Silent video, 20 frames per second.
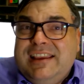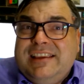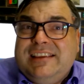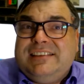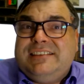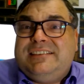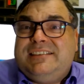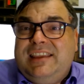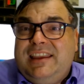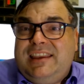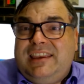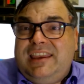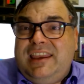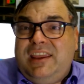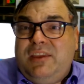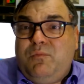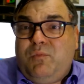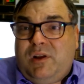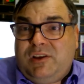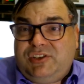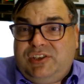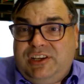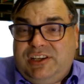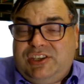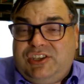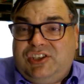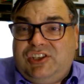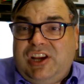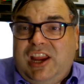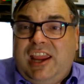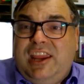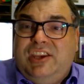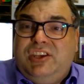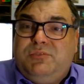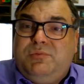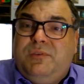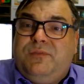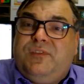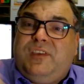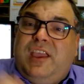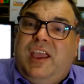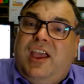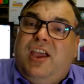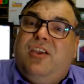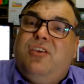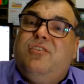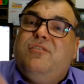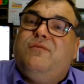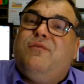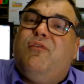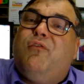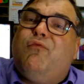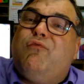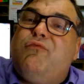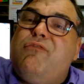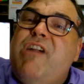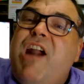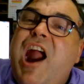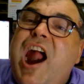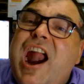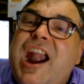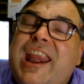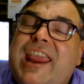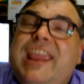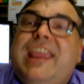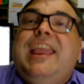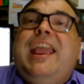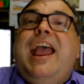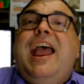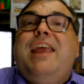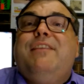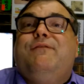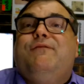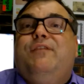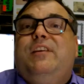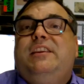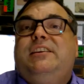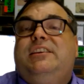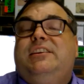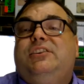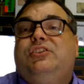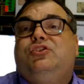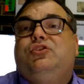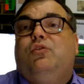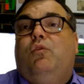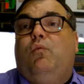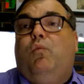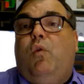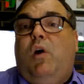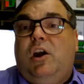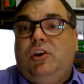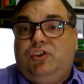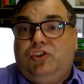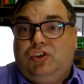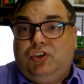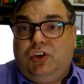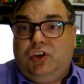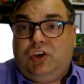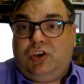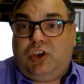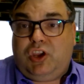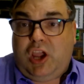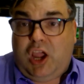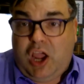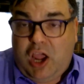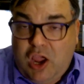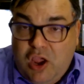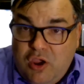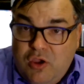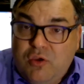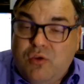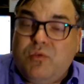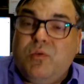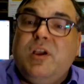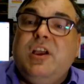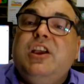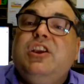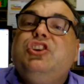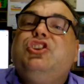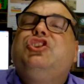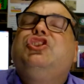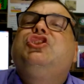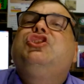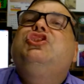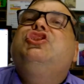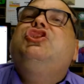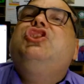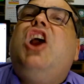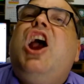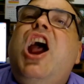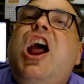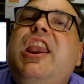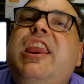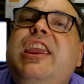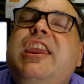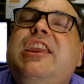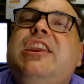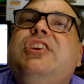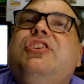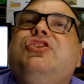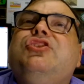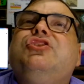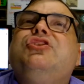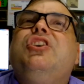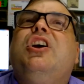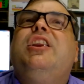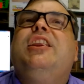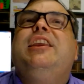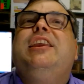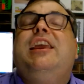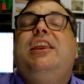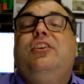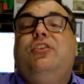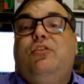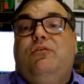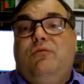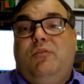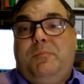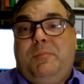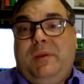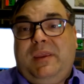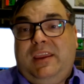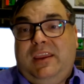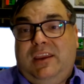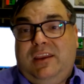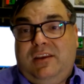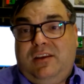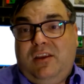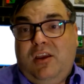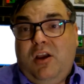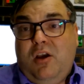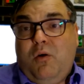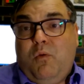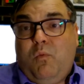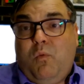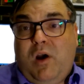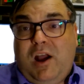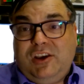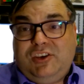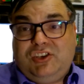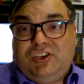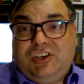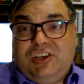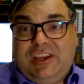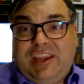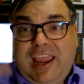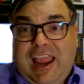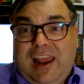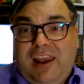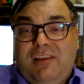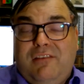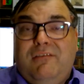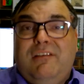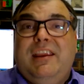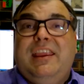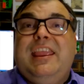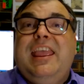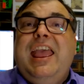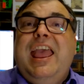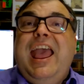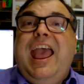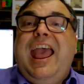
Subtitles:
Sydney Watch Exchange with Cove, Ronnie at Vintage Watch Co, Shani at European Watch Gallery.